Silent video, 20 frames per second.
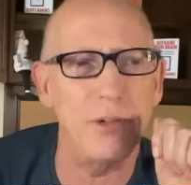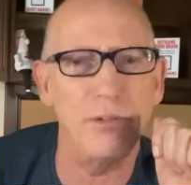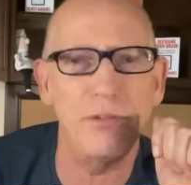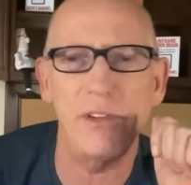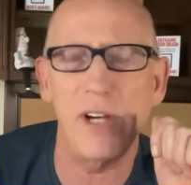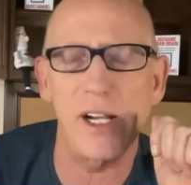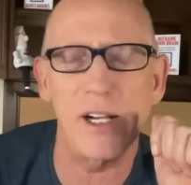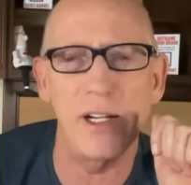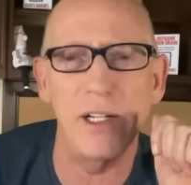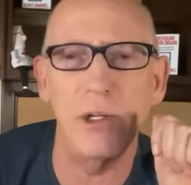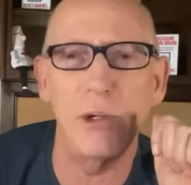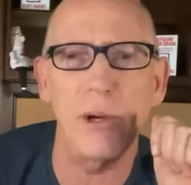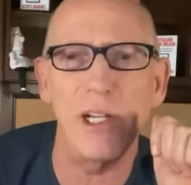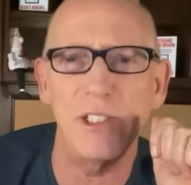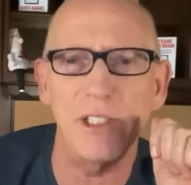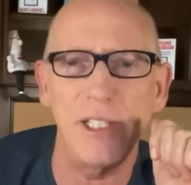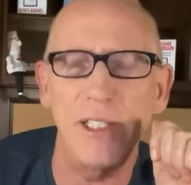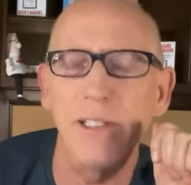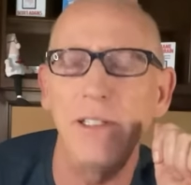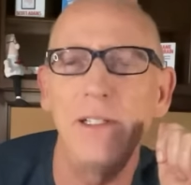fucking
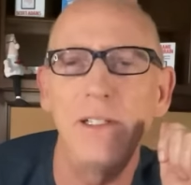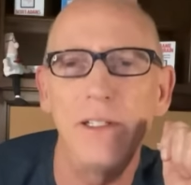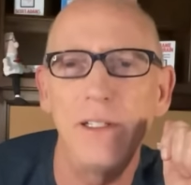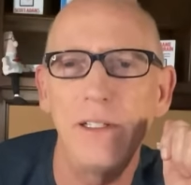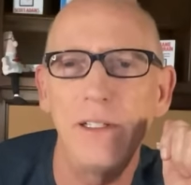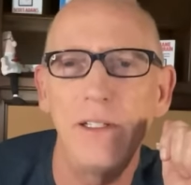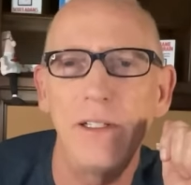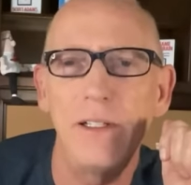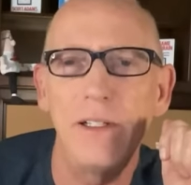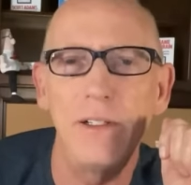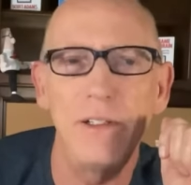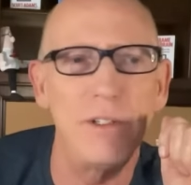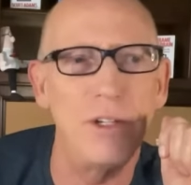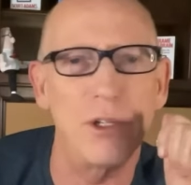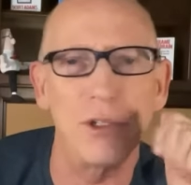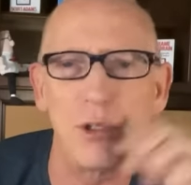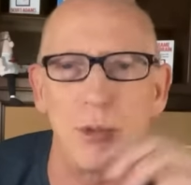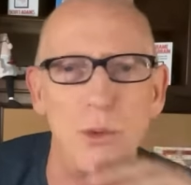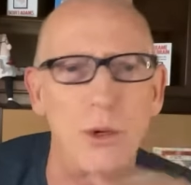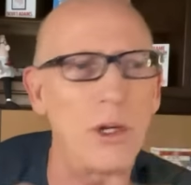crazy?
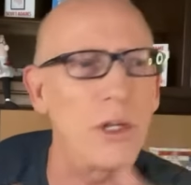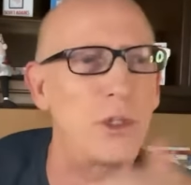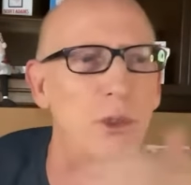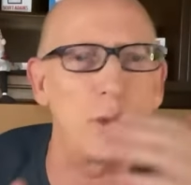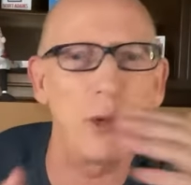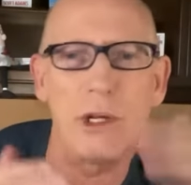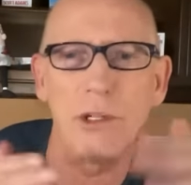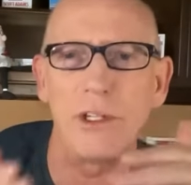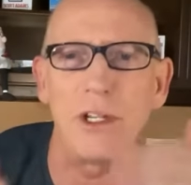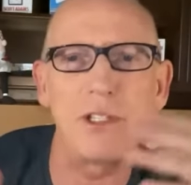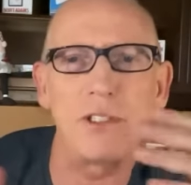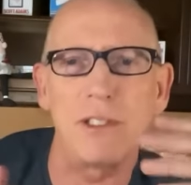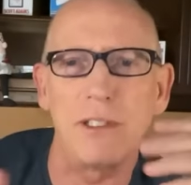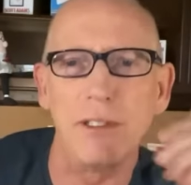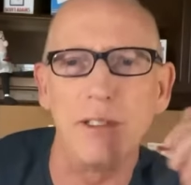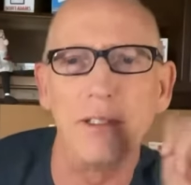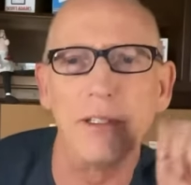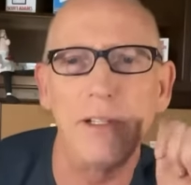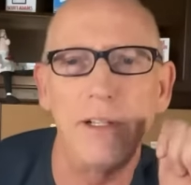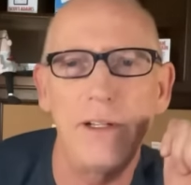Doesn't work as well, does it?
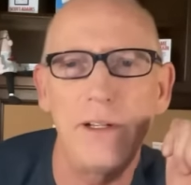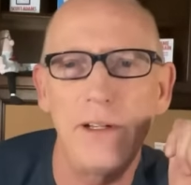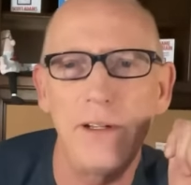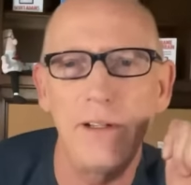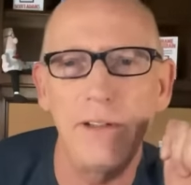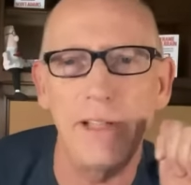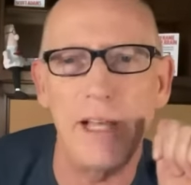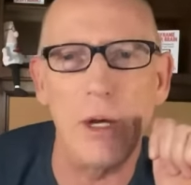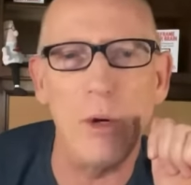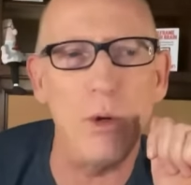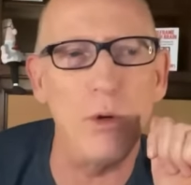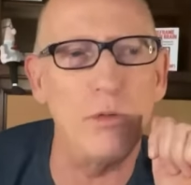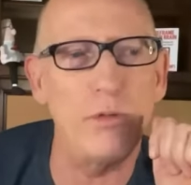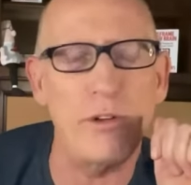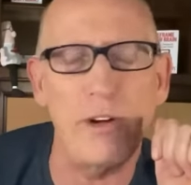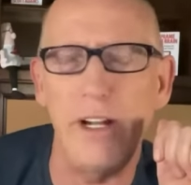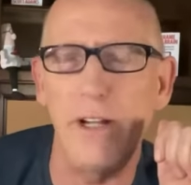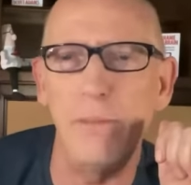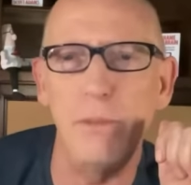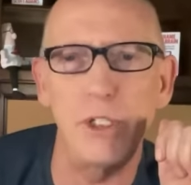That whole
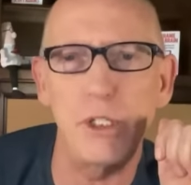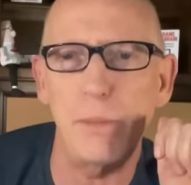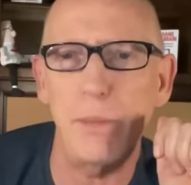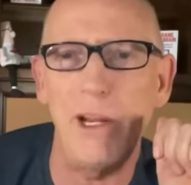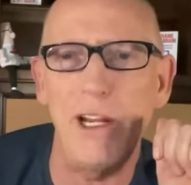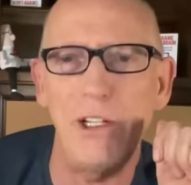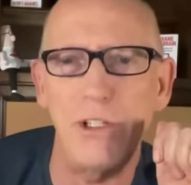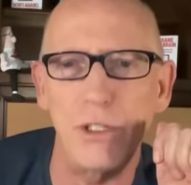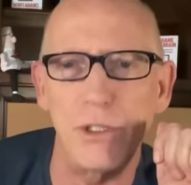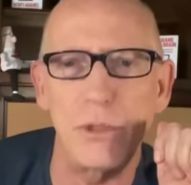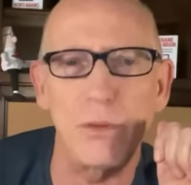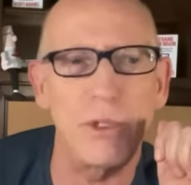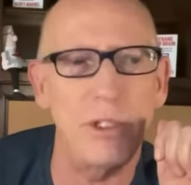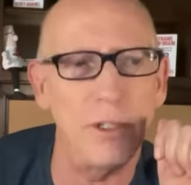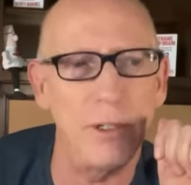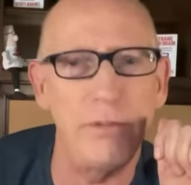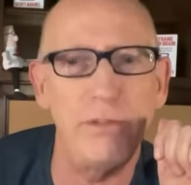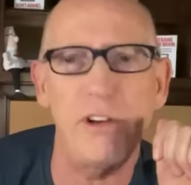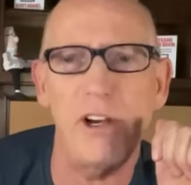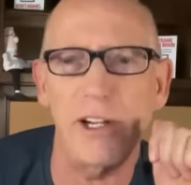freedom of speech is
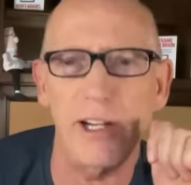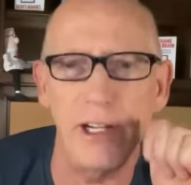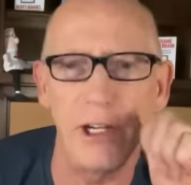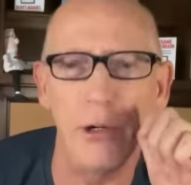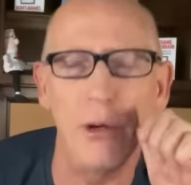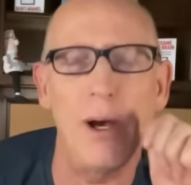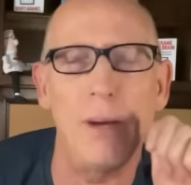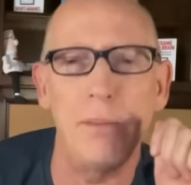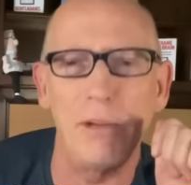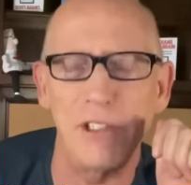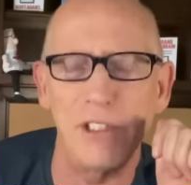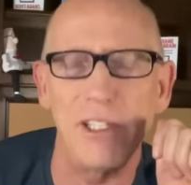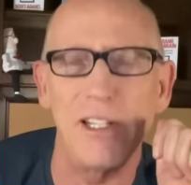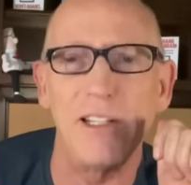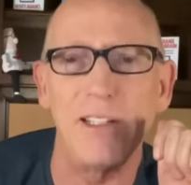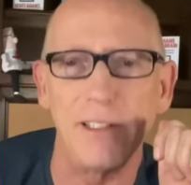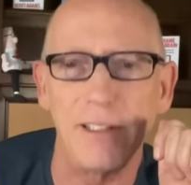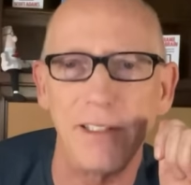really fucking you up, isn't it?